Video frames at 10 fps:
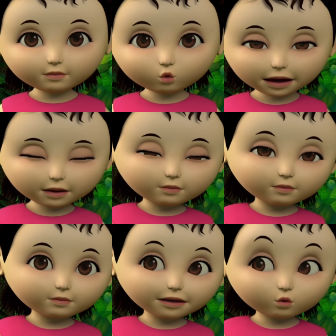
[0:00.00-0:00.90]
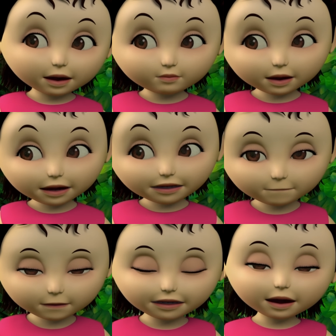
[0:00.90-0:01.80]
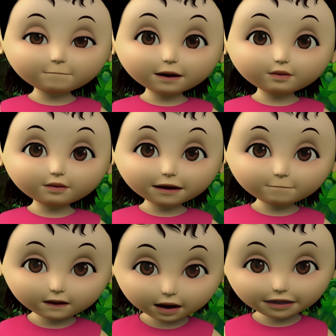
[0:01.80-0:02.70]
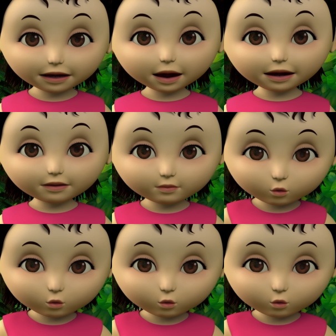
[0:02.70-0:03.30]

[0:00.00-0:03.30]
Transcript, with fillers: Well, it was started by a man named Valentine